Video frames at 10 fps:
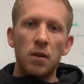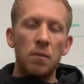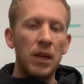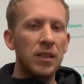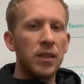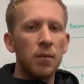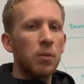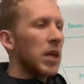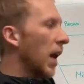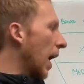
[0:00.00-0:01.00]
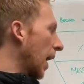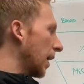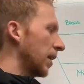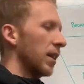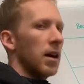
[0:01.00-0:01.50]
by simply
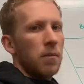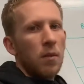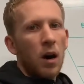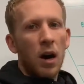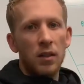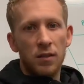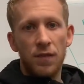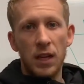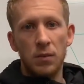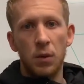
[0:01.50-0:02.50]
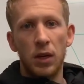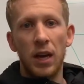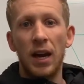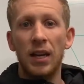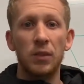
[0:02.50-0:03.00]
adding them onto Facebook.
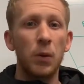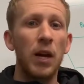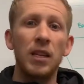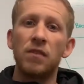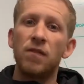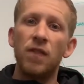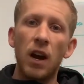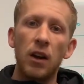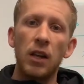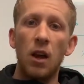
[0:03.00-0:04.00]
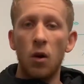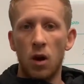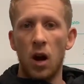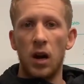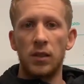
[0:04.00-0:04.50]
And guess what? It is very low
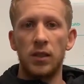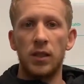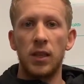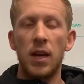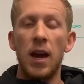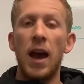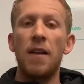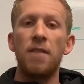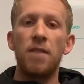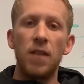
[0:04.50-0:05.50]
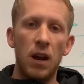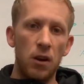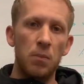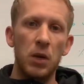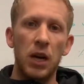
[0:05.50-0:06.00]
cost and
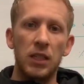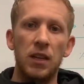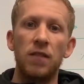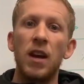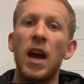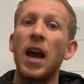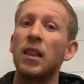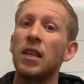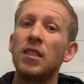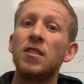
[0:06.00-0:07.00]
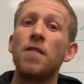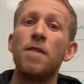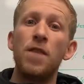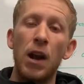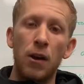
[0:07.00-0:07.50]
very productive and leads to
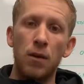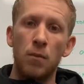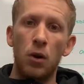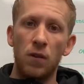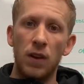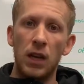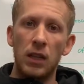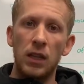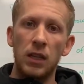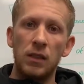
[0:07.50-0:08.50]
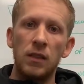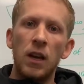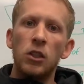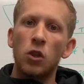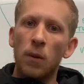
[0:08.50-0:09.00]
very motivated leads.
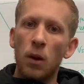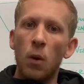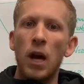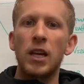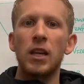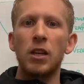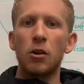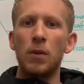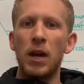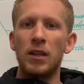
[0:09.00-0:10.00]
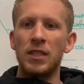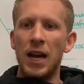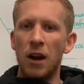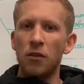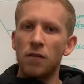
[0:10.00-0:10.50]
So I'm going to walk you a little bit
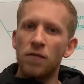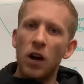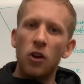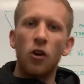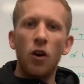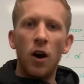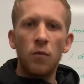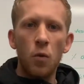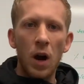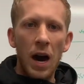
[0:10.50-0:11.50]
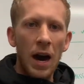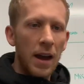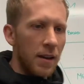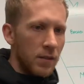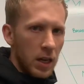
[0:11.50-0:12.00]
down the funnel of what I have